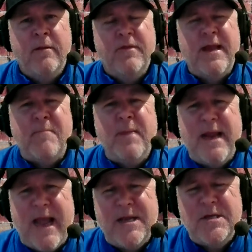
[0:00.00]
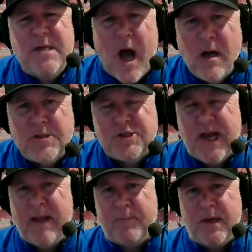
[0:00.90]
The NBA dunk
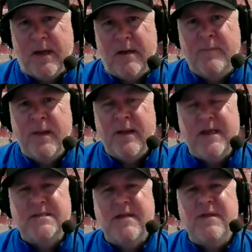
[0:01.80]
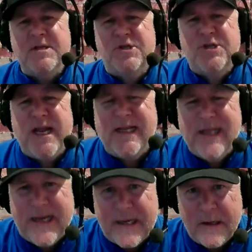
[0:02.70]
champion is in the G
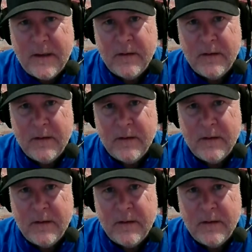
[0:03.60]
League.